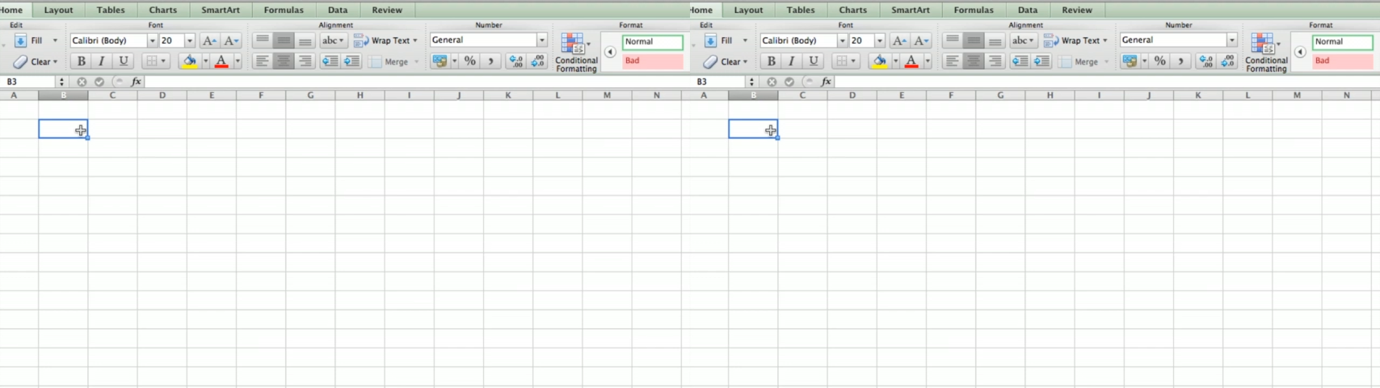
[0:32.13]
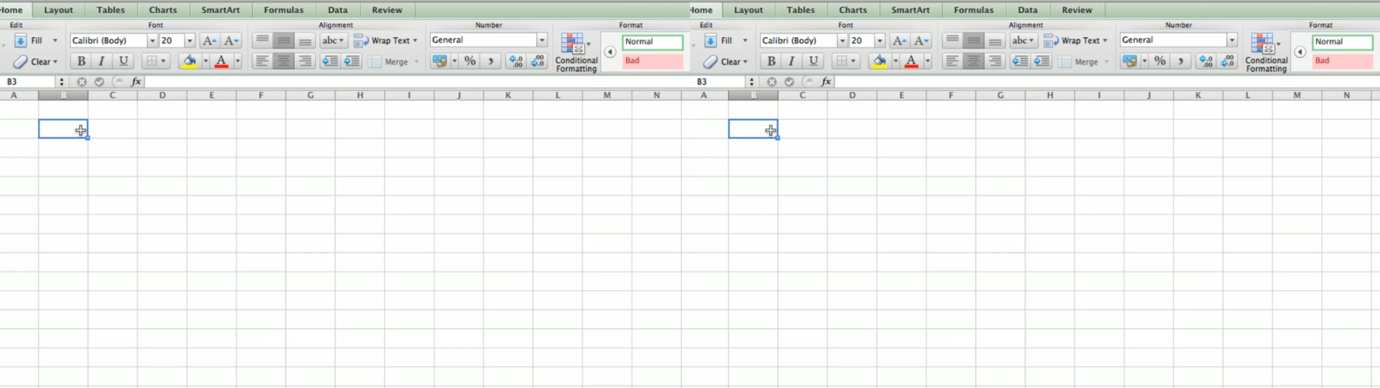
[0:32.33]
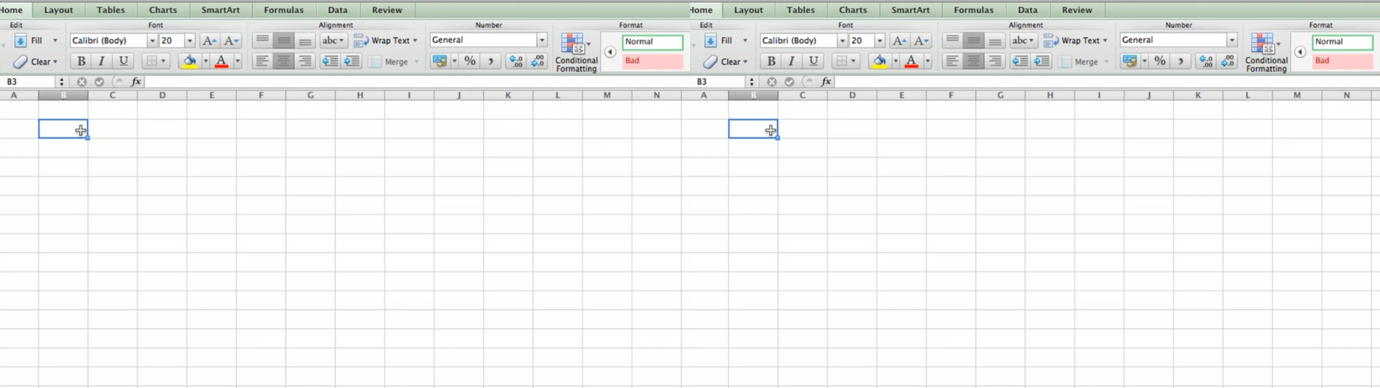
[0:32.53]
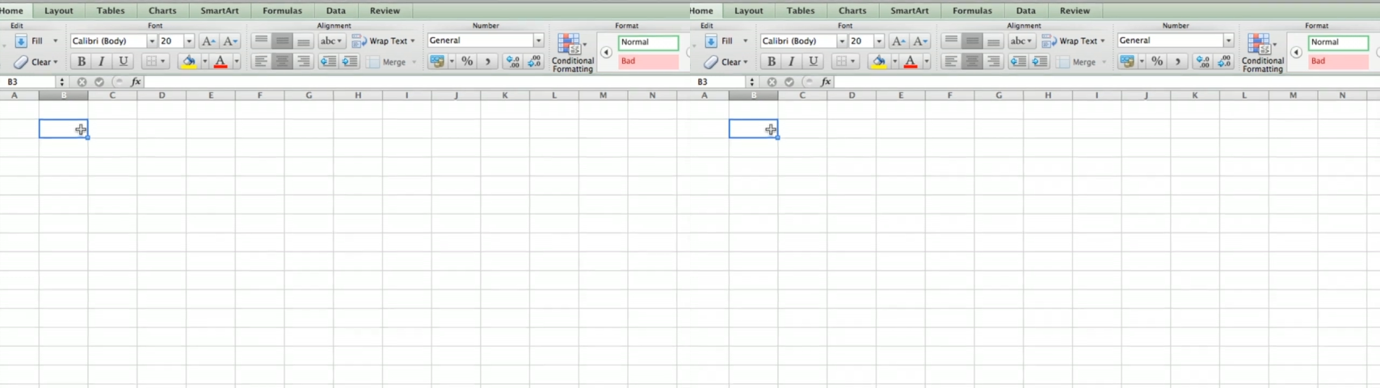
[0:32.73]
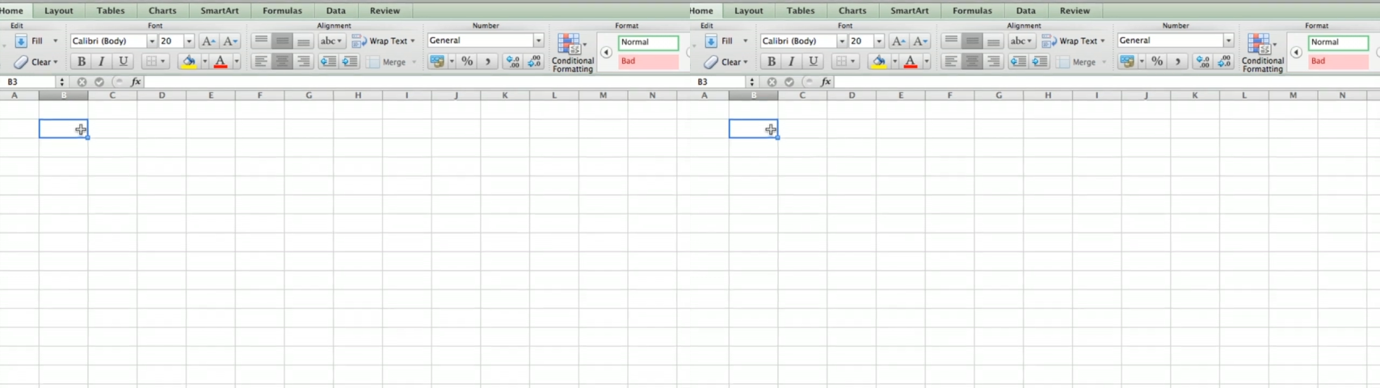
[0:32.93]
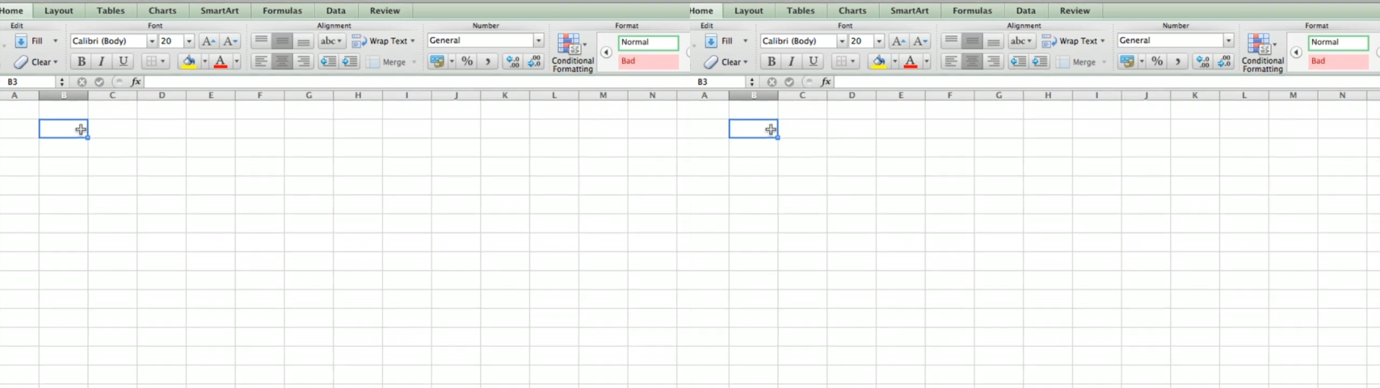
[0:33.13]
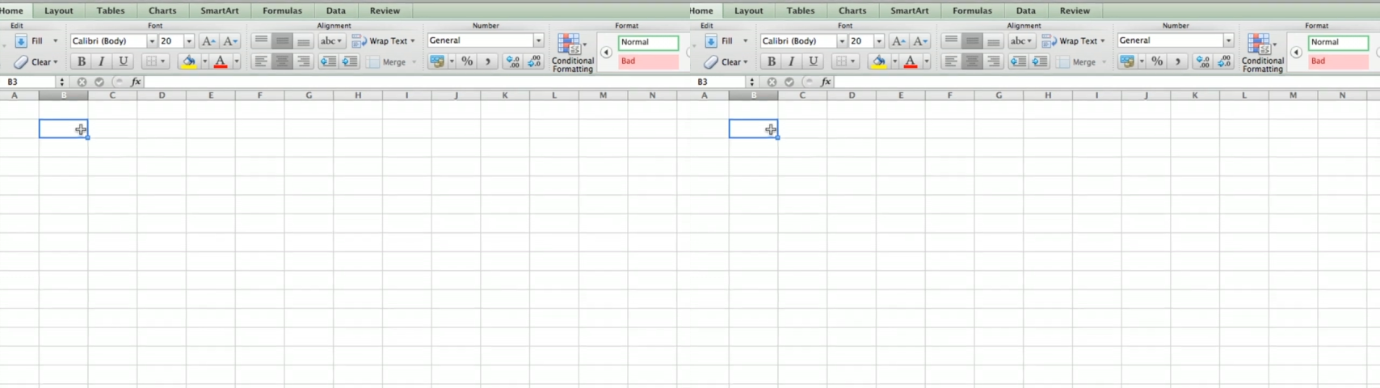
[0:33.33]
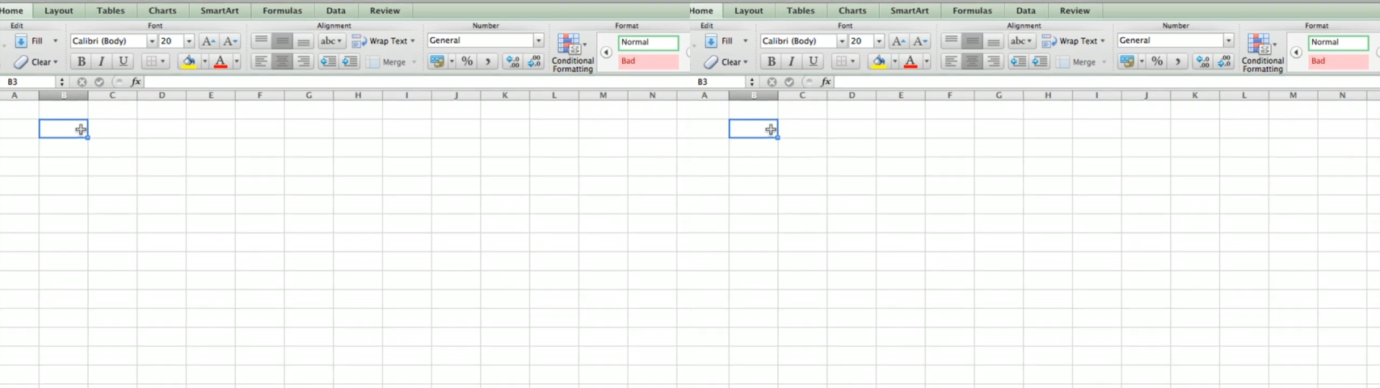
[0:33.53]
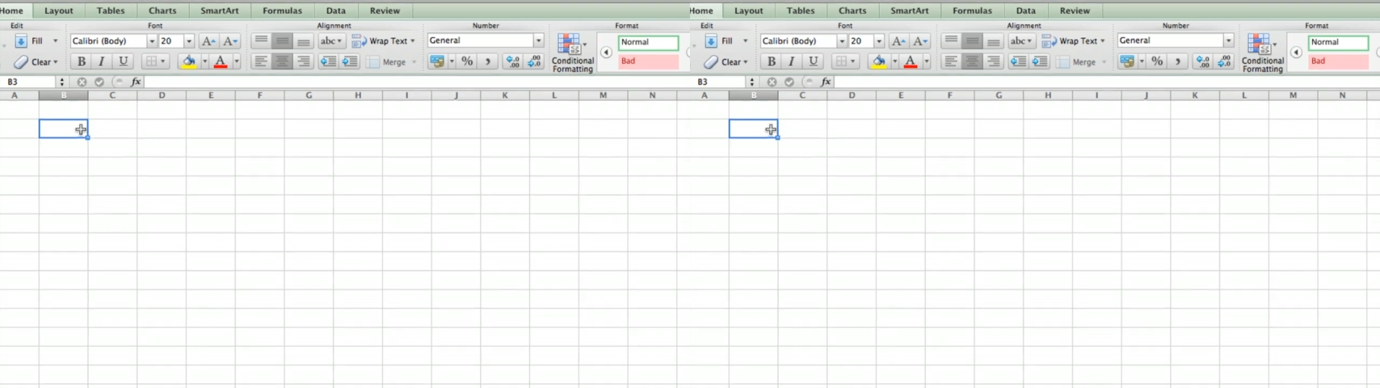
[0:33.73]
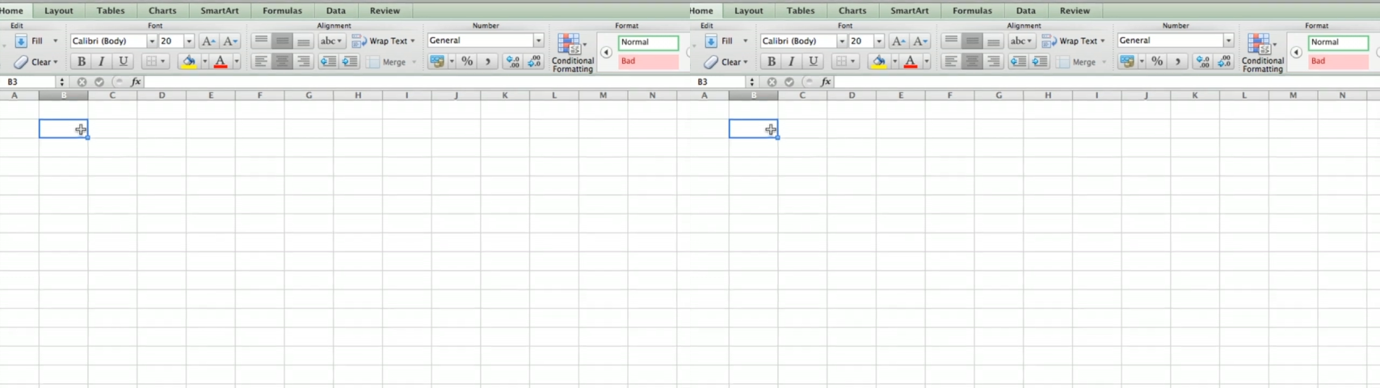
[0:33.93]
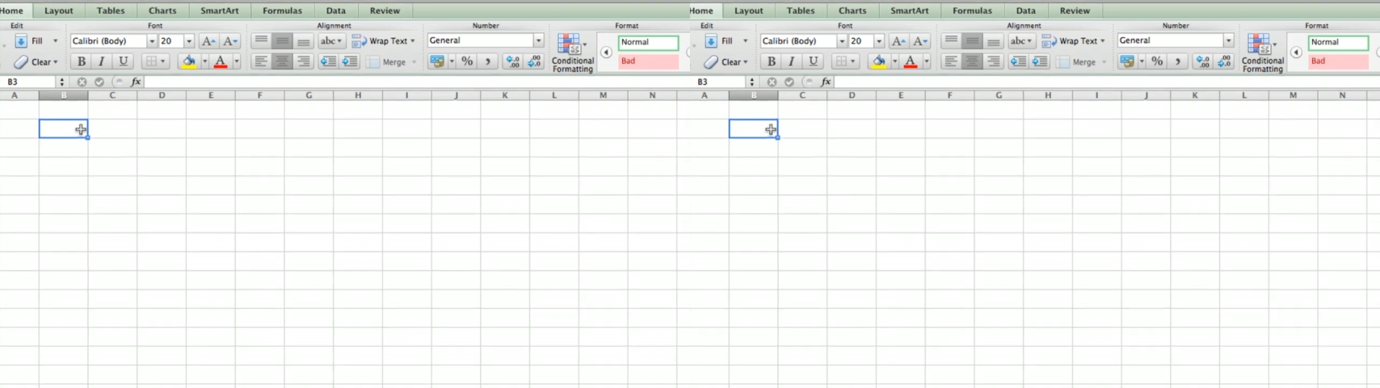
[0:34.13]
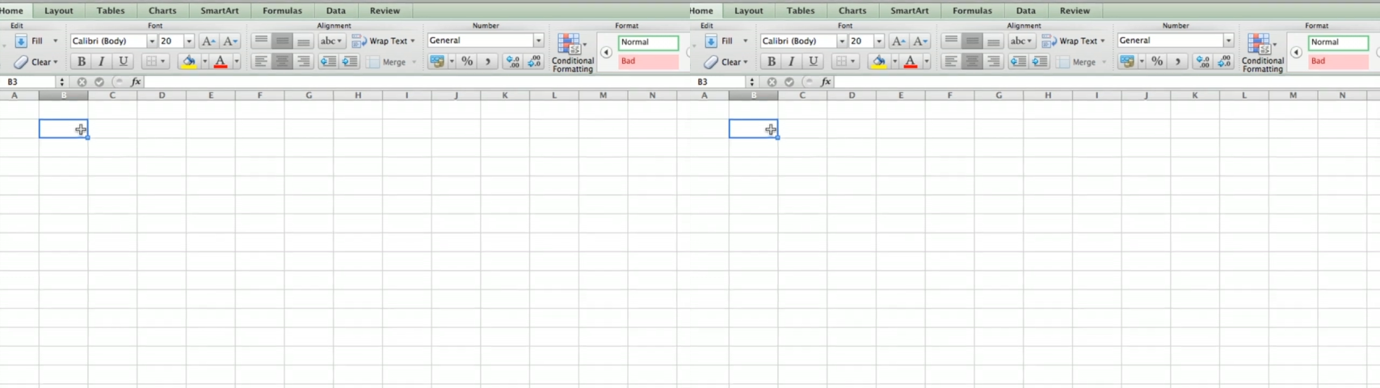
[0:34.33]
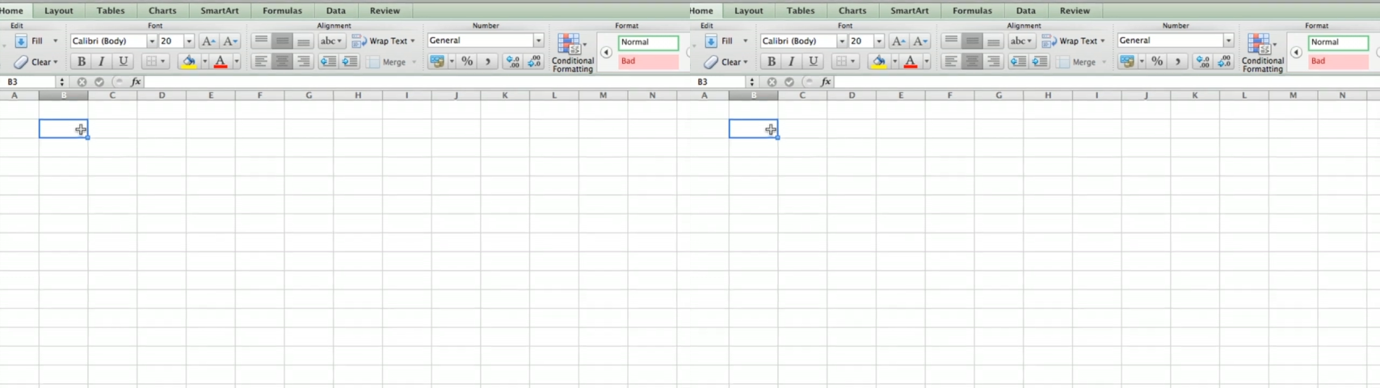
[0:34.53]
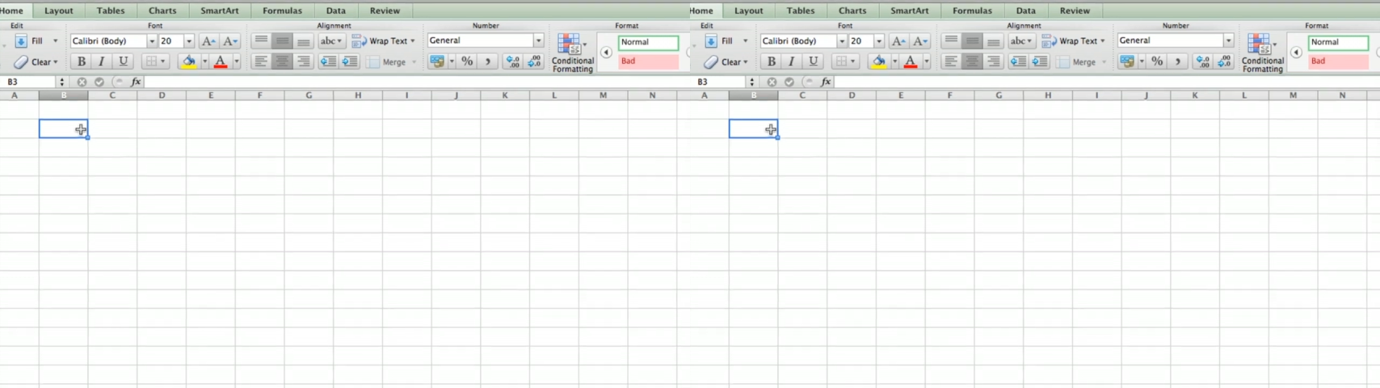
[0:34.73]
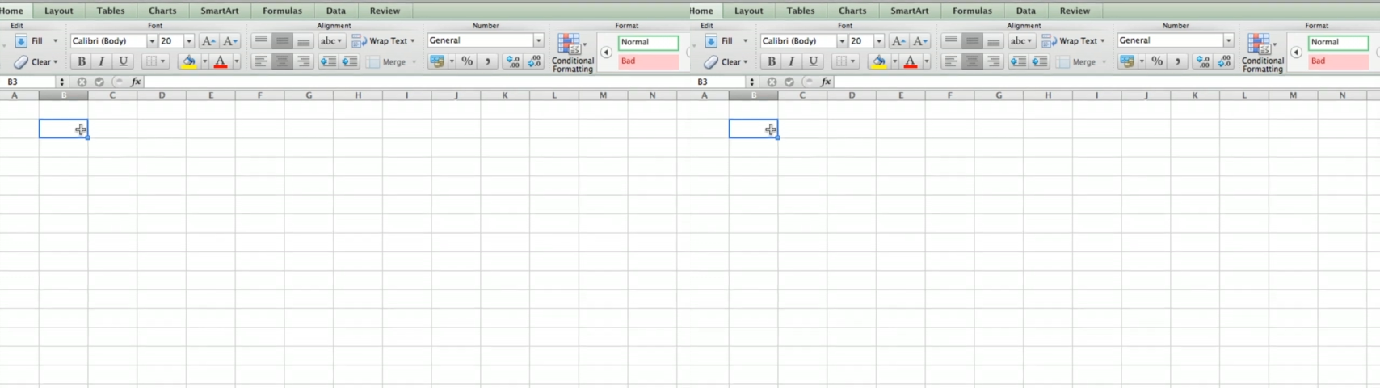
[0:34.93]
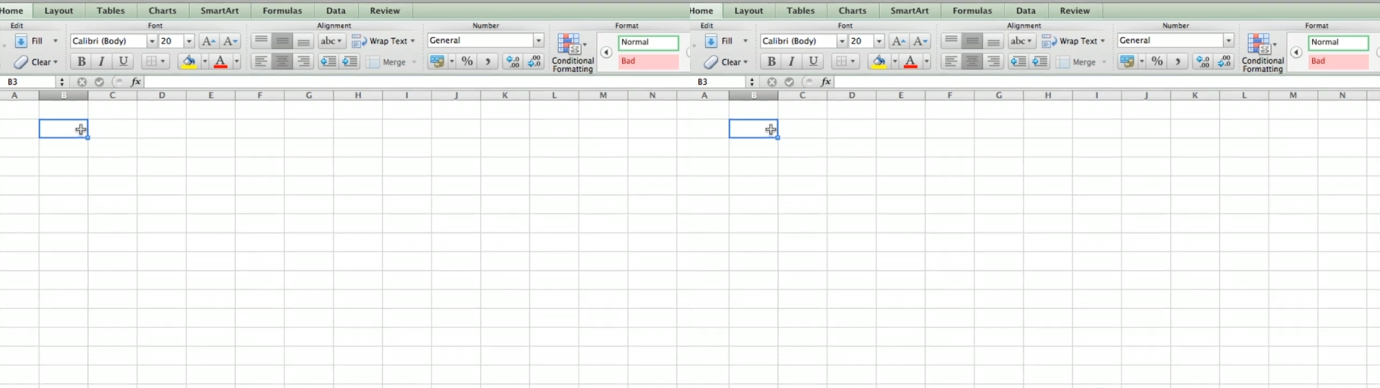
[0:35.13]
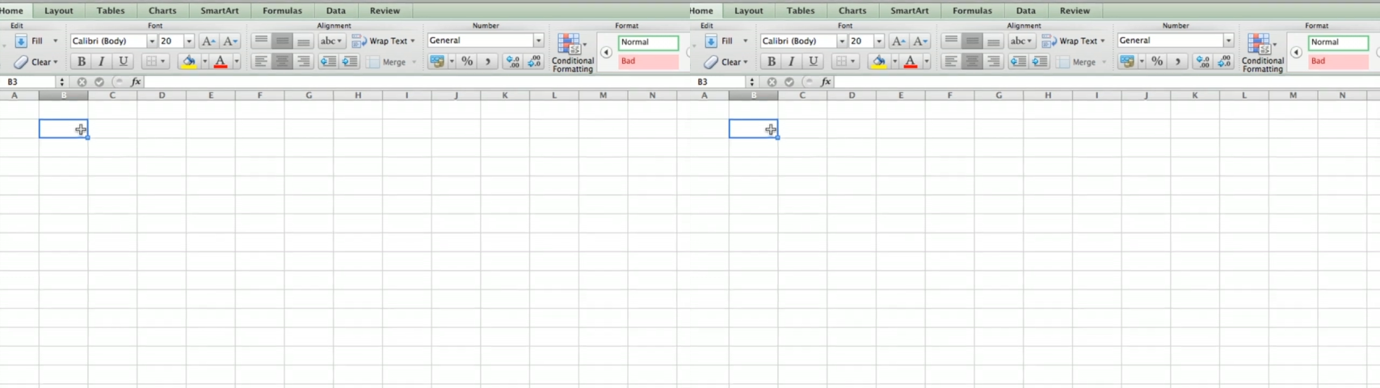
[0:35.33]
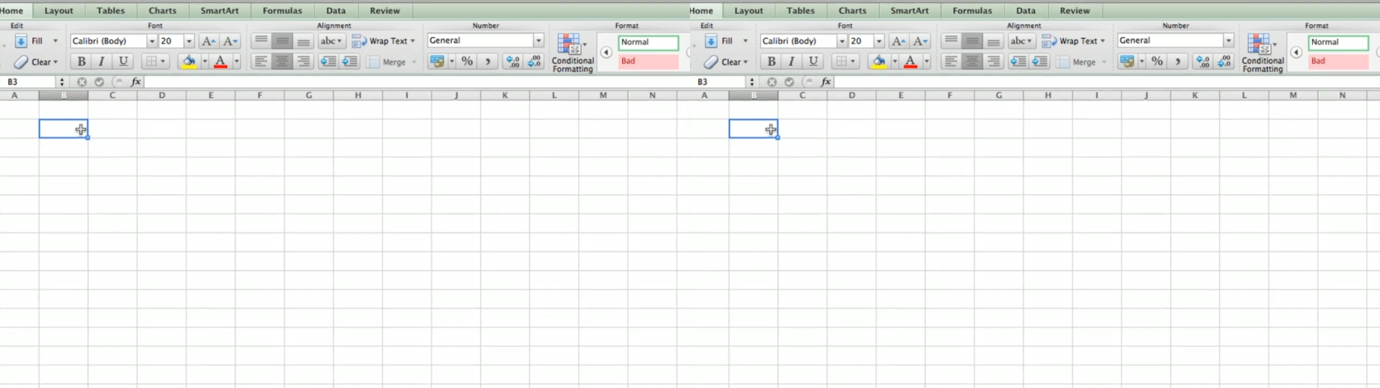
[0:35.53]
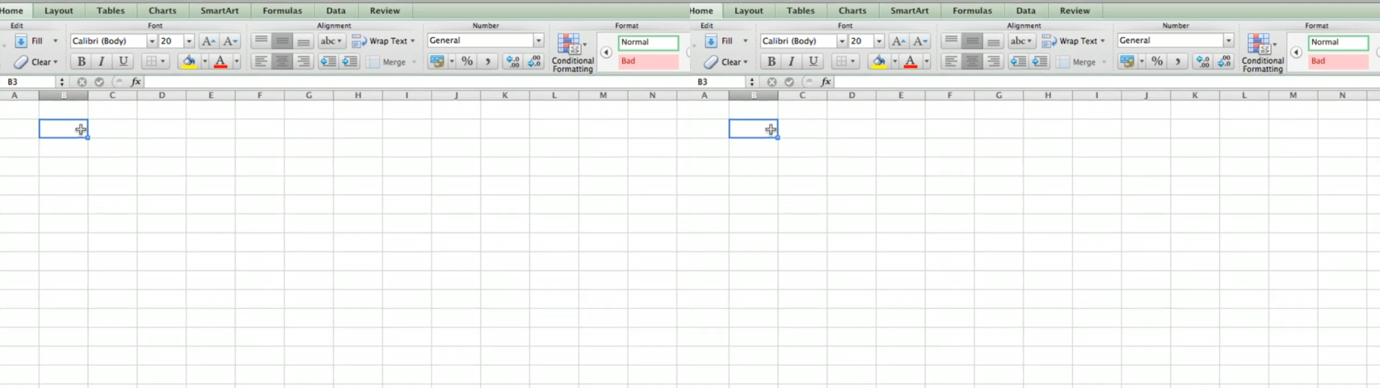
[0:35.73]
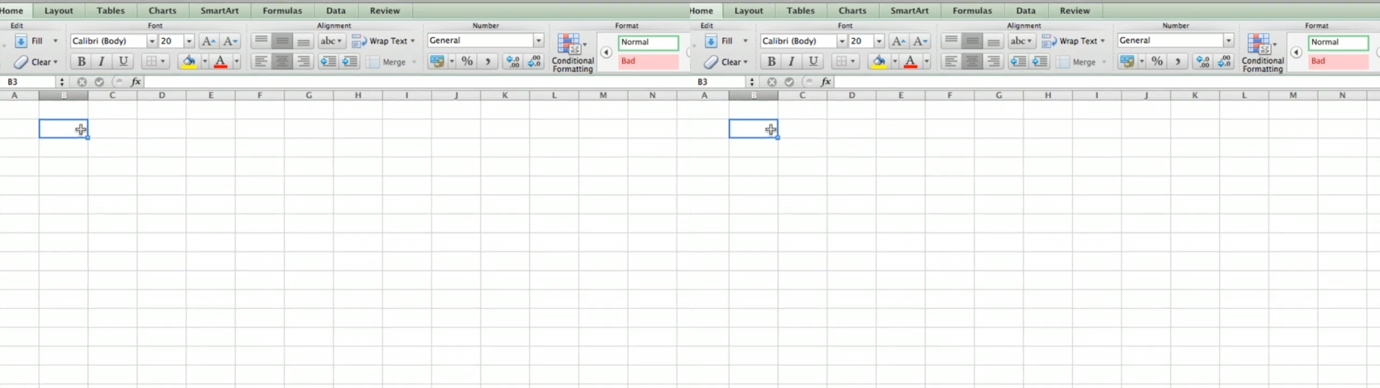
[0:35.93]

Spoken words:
No face is visible, so there are no lips to read.